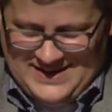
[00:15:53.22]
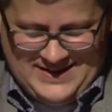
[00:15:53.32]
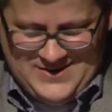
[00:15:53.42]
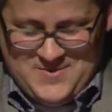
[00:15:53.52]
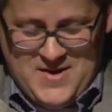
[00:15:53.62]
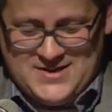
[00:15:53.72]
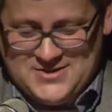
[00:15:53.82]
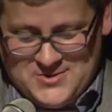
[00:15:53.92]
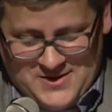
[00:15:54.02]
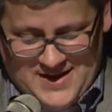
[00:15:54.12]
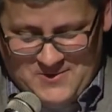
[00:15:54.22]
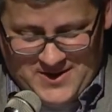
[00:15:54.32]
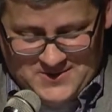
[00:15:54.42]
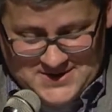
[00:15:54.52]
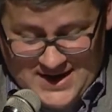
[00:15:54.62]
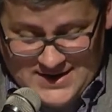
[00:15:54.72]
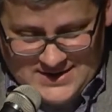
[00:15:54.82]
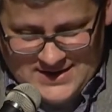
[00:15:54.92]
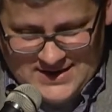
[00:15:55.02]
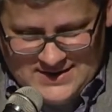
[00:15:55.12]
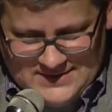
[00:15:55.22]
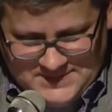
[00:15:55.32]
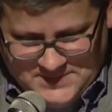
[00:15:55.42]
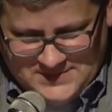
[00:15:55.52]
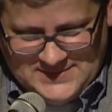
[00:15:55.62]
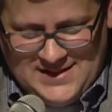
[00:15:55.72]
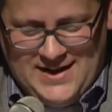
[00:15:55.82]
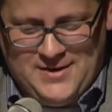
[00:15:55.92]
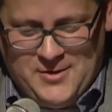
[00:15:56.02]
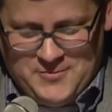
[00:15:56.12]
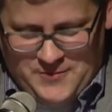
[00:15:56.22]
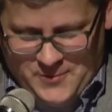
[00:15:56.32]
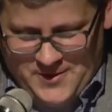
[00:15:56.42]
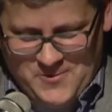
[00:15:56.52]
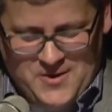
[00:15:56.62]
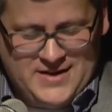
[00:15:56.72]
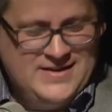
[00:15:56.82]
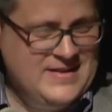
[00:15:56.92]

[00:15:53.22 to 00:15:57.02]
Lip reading: Couldn't imagine doing that when I was 18, let alone 41.